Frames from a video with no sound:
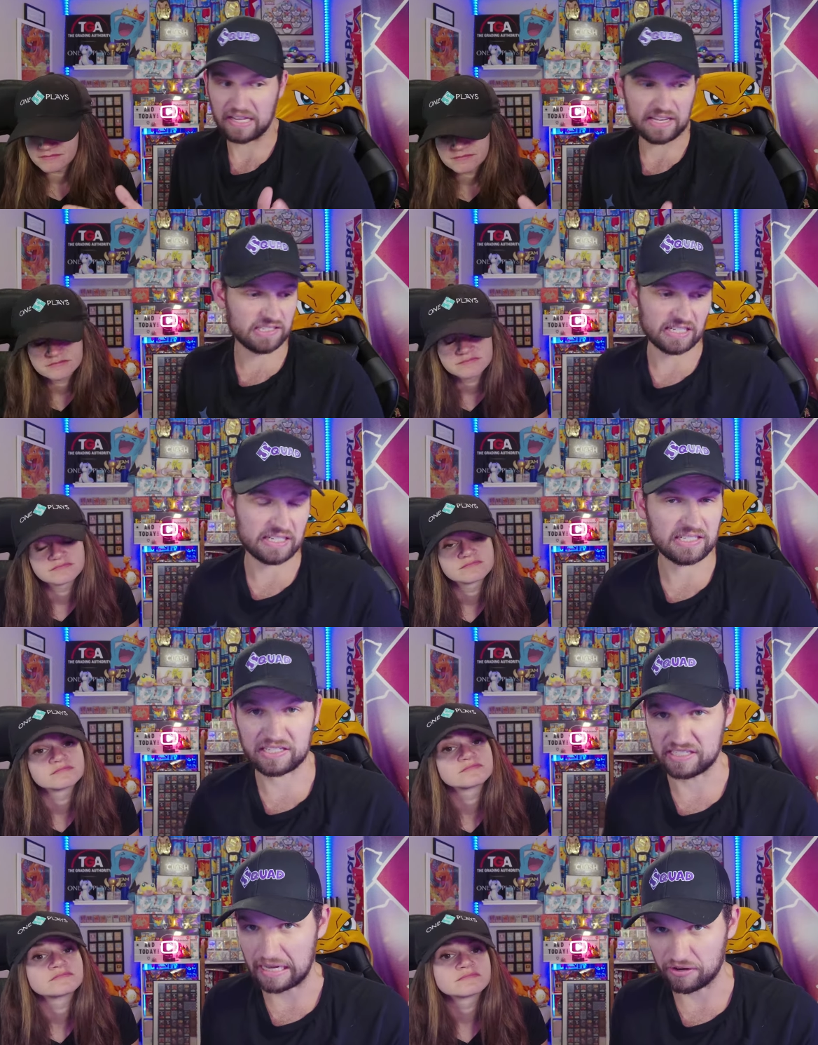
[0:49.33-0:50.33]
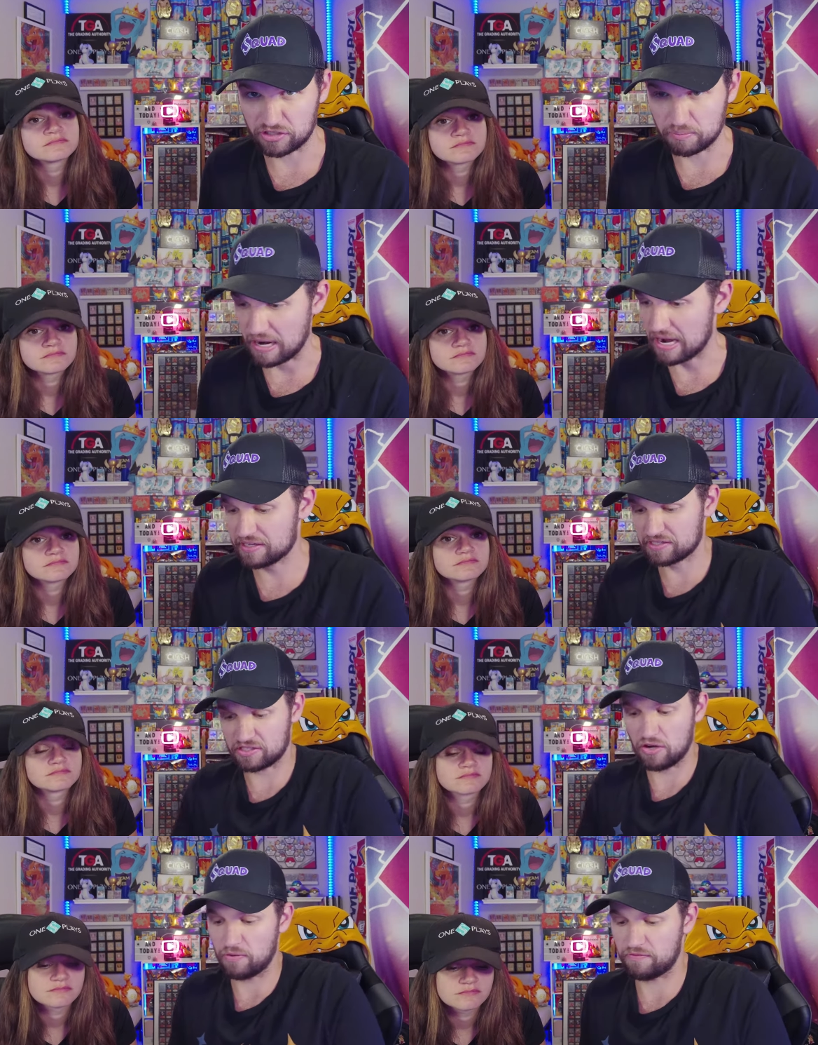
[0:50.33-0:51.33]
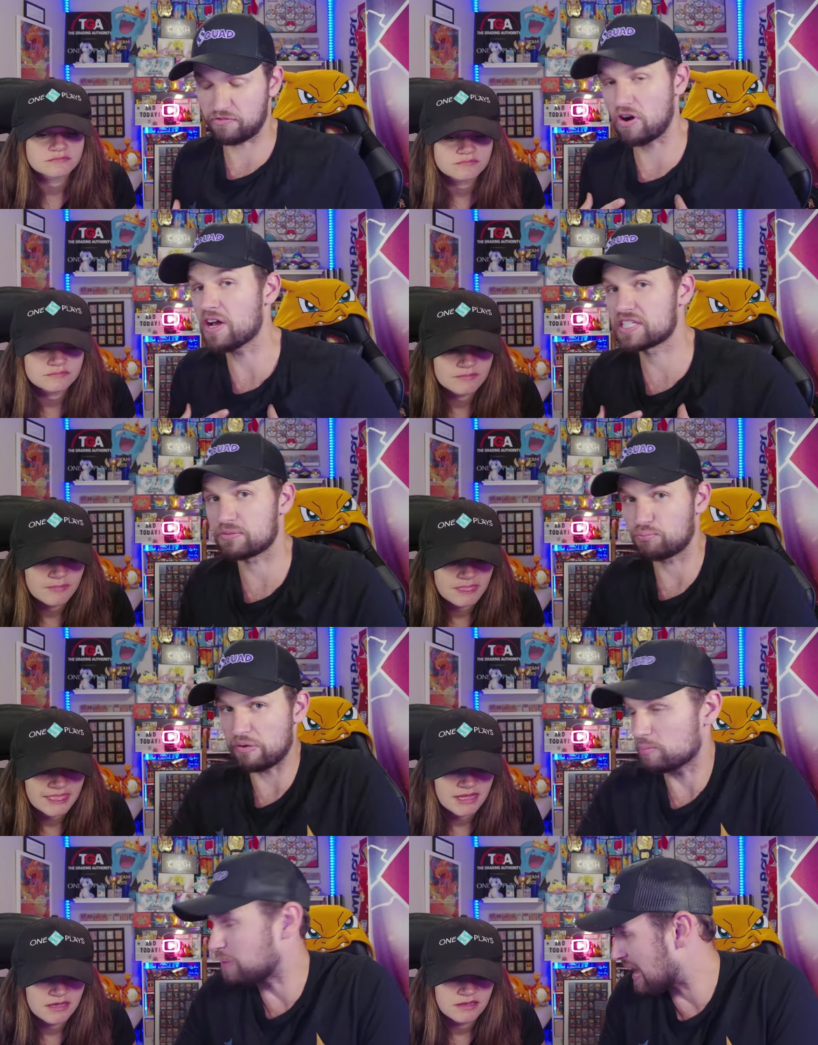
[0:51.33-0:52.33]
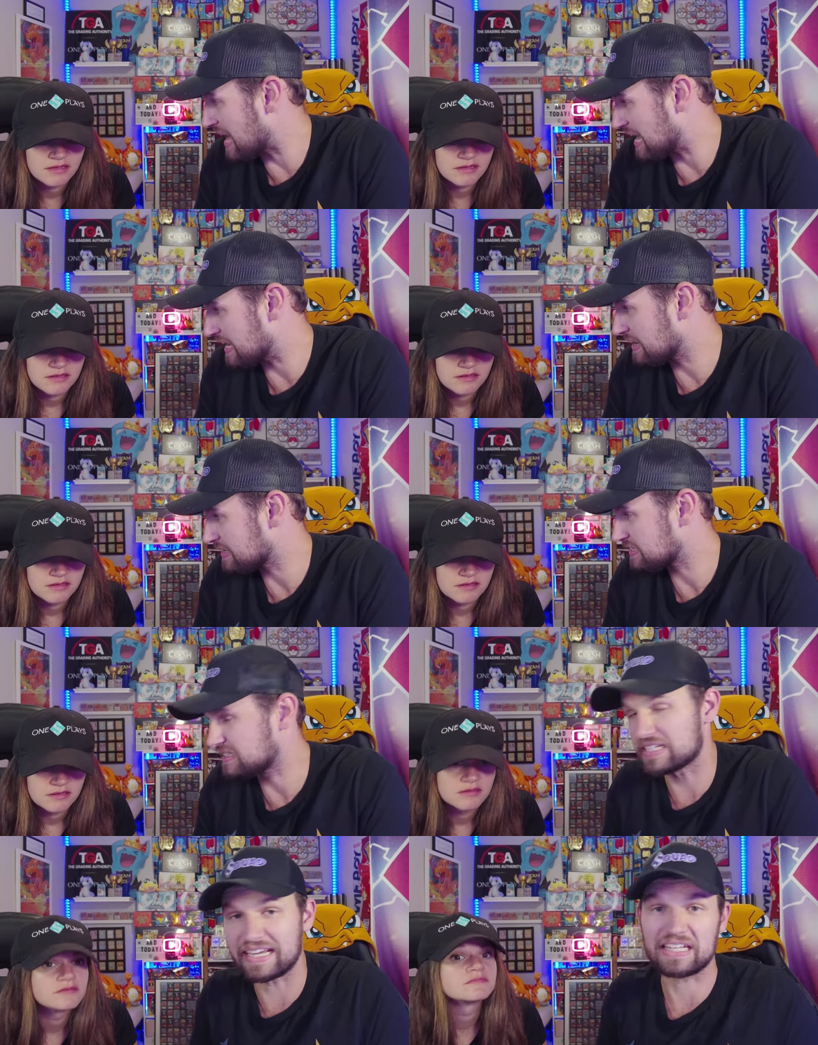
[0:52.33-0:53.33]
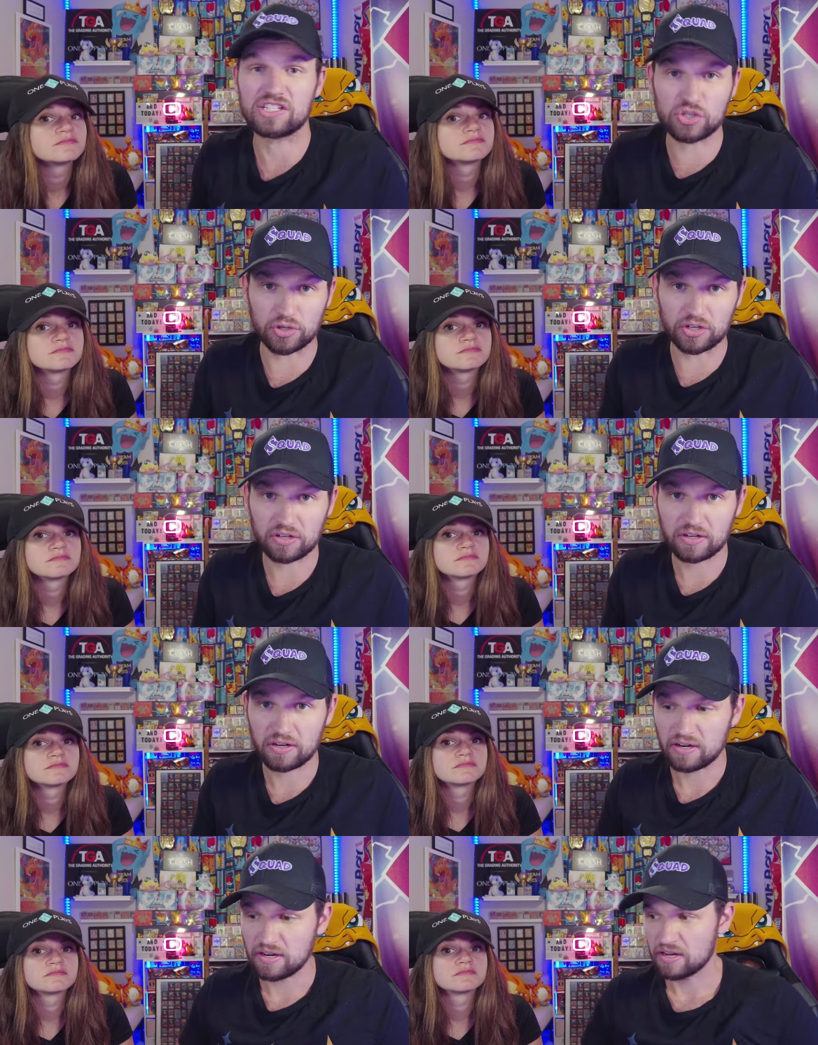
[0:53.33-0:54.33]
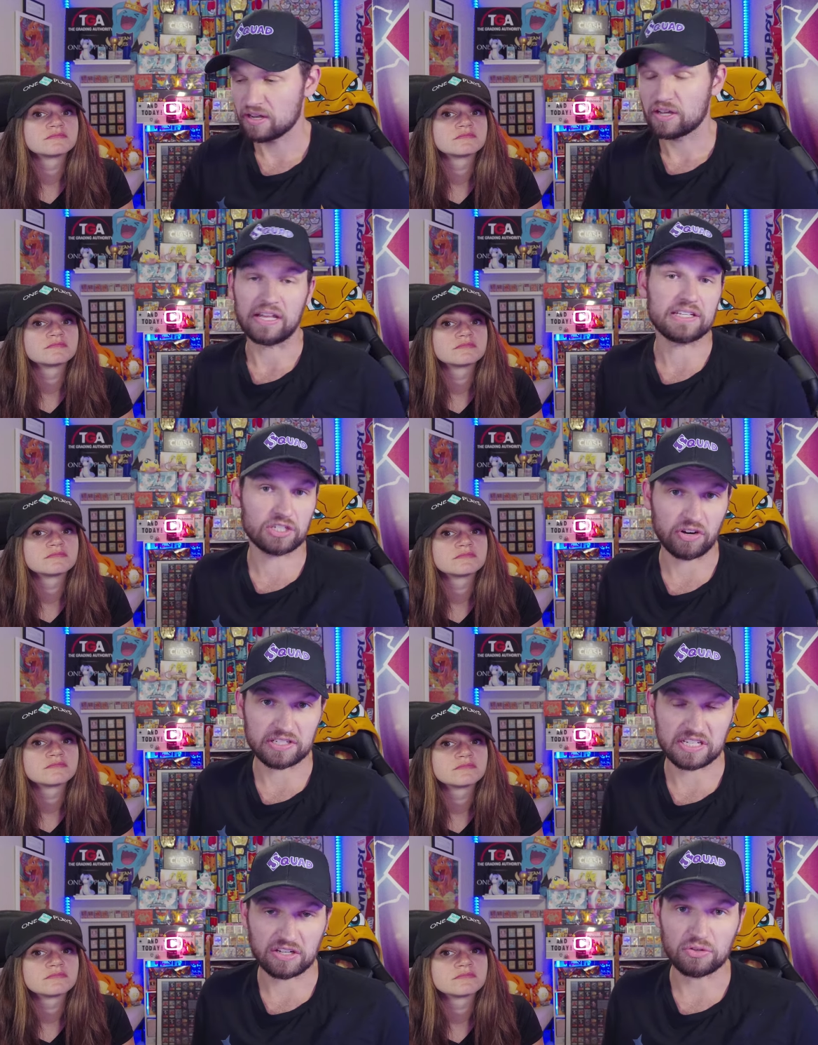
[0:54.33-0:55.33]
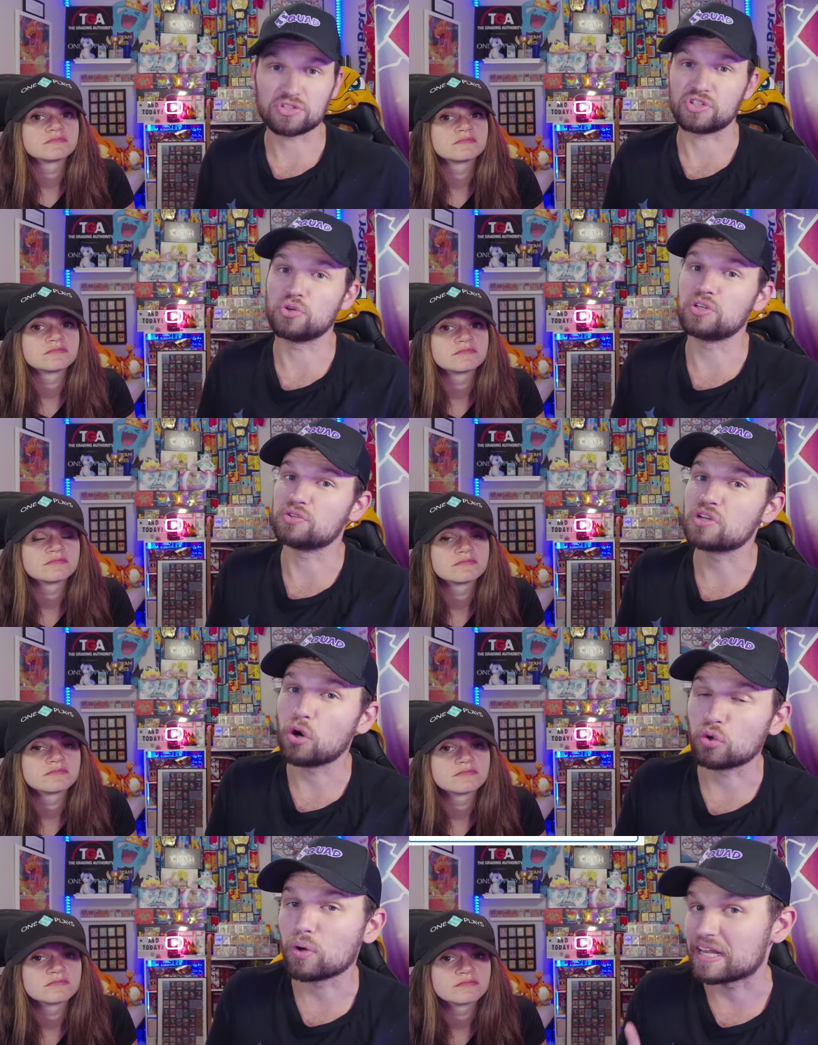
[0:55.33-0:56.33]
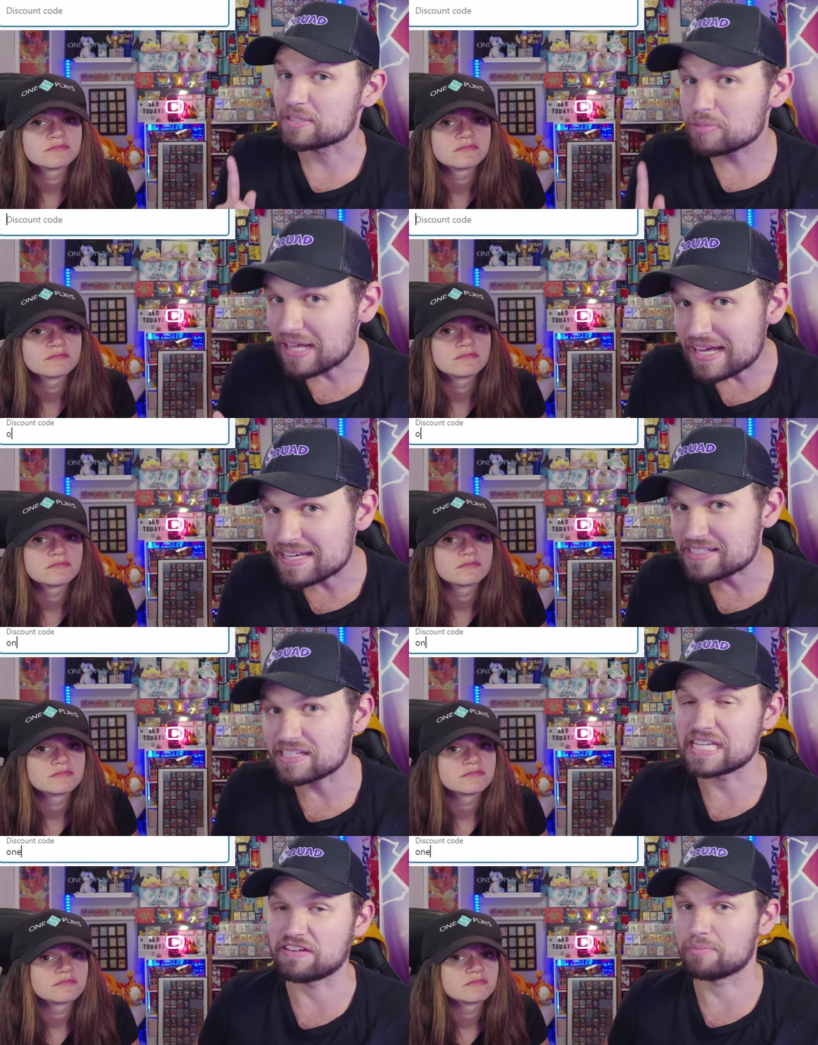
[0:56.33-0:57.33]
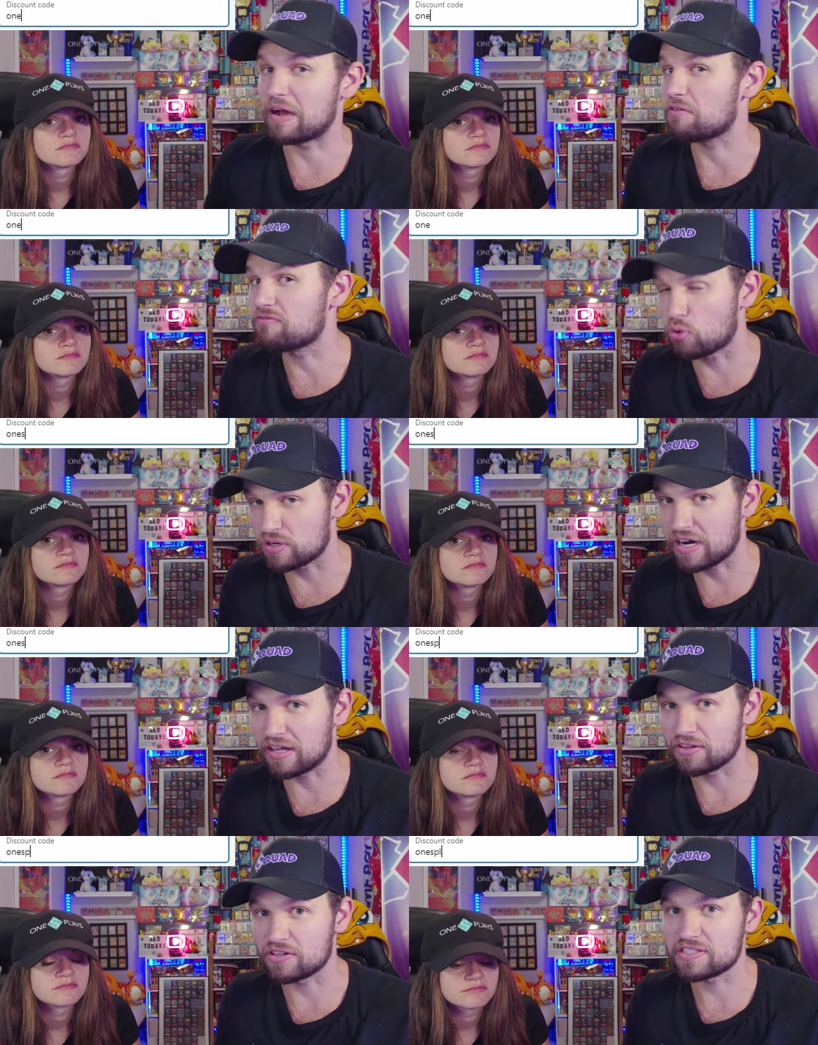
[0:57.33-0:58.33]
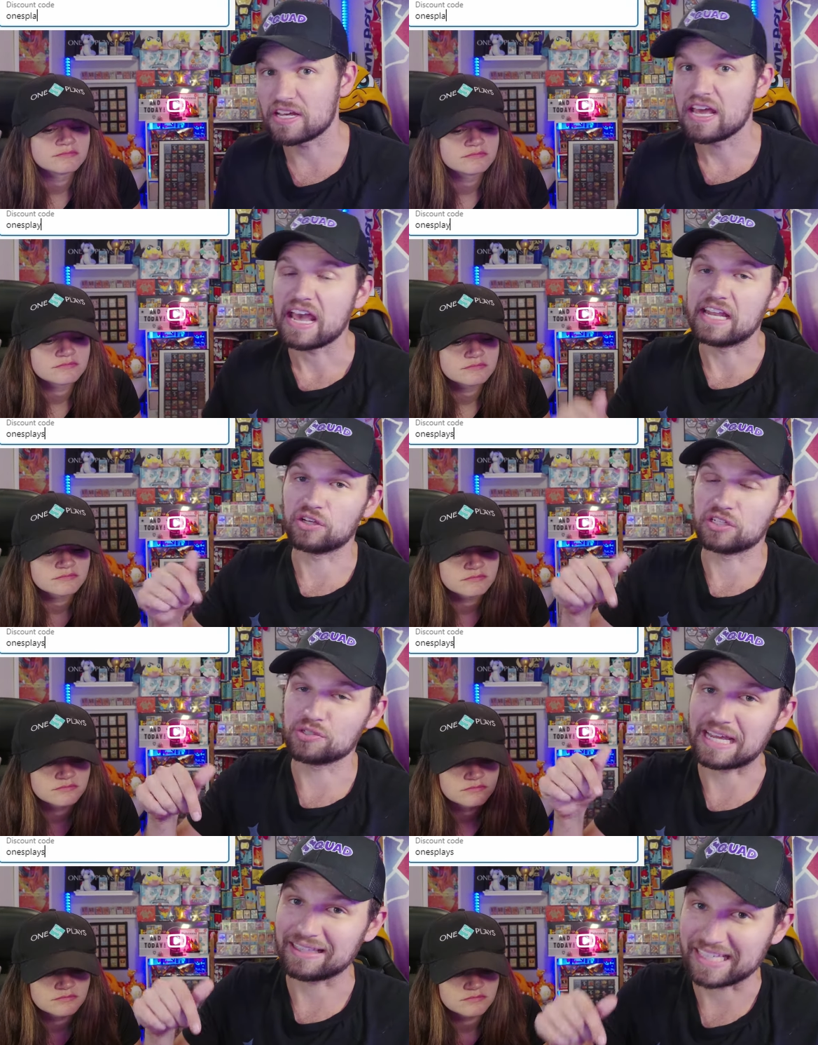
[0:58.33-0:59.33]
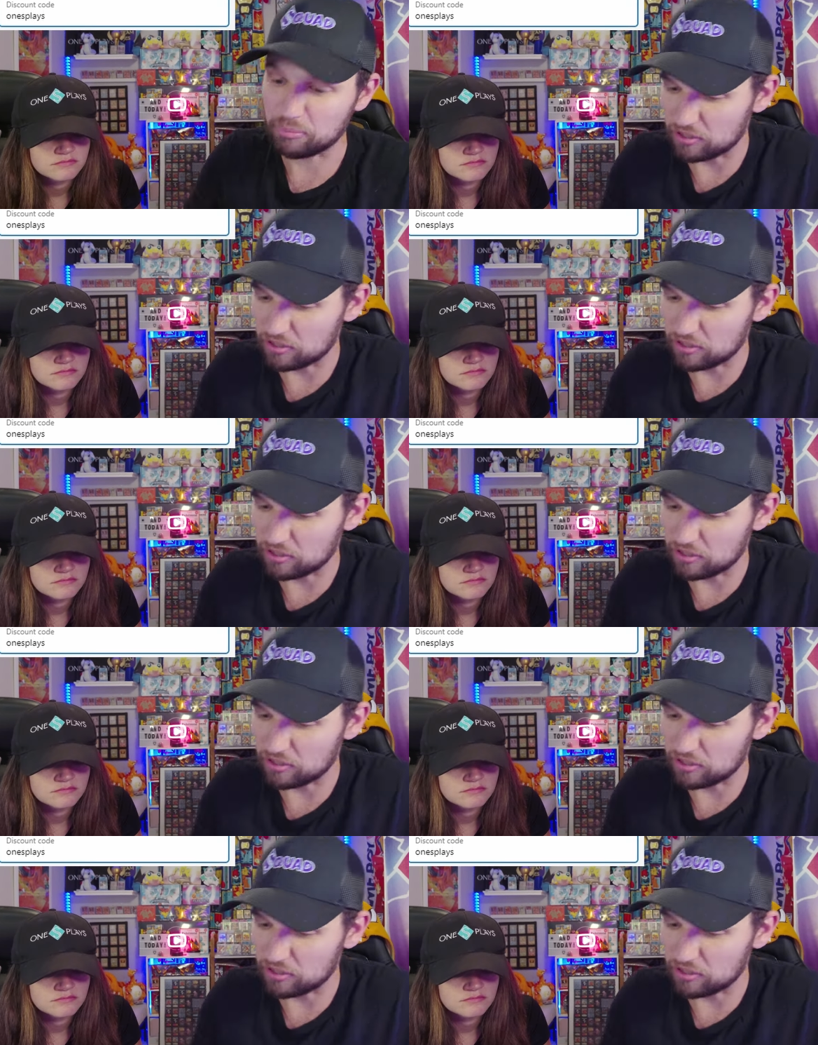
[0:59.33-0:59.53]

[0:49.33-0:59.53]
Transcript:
Speaker 1: less than $60 a box. So for us, we would pay to get it sooner. That's a great deal. So you can use code ONESPLAYS to save about $4 and you can use that link